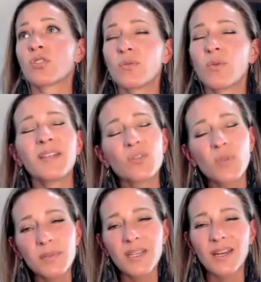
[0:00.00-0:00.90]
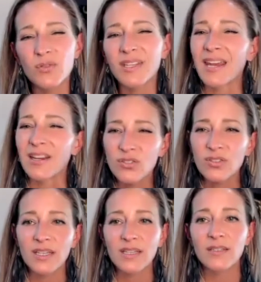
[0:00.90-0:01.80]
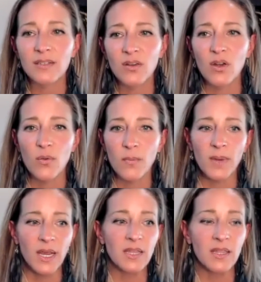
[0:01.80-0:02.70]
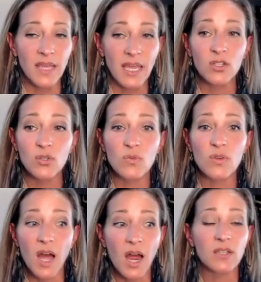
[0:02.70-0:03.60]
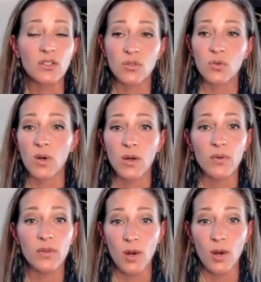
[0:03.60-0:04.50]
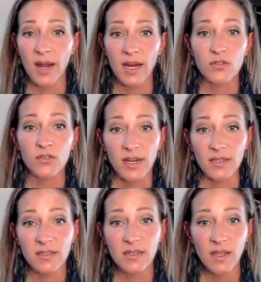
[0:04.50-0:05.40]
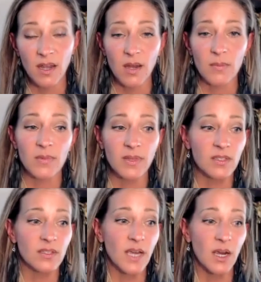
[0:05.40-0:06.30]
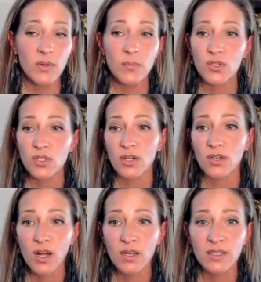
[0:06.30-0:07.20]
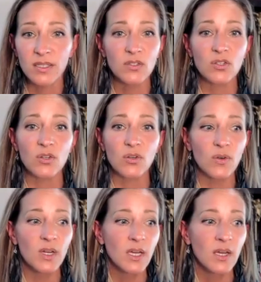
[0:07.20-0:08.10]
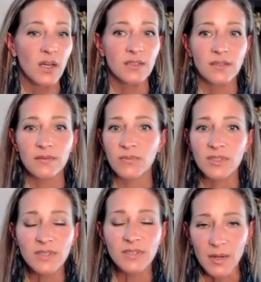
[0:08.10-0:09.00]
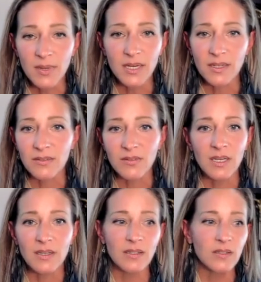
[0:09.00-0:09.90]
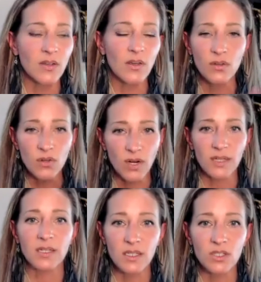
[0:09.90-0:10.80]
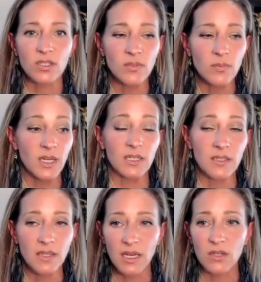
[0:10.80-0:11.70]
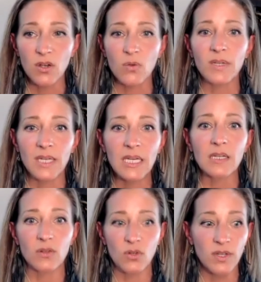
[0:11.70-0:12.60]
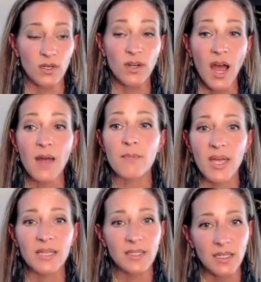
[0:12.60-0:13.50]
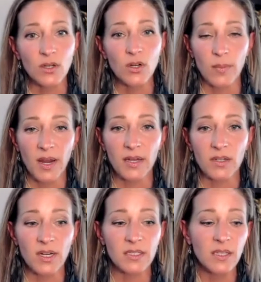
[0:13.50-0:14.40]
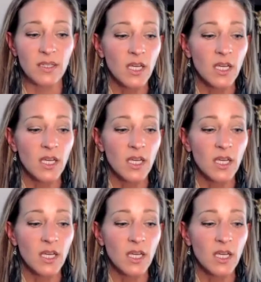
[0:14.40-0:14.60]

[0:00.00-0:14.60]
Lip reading: I mean, sweet potatoes occasionally, but they do not do well with carbohydrates. This is how we push our dogs into diabetes and these other chronic conditions because they're not meant to eat carbohydrates,